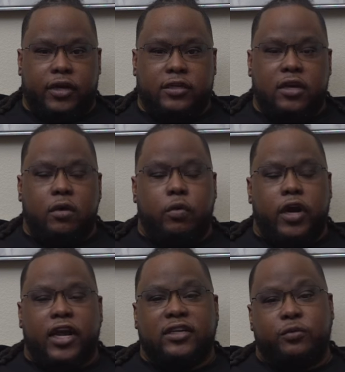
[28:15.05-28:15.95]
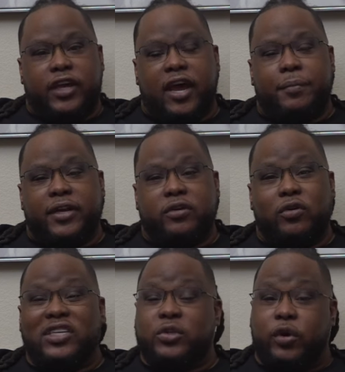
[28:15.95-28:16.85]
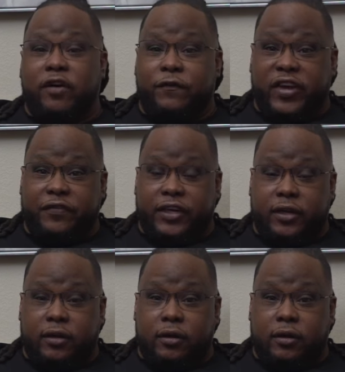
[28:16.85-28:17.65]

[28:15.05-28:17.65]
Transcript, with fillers: race, whereas we had been doing twelve fifty,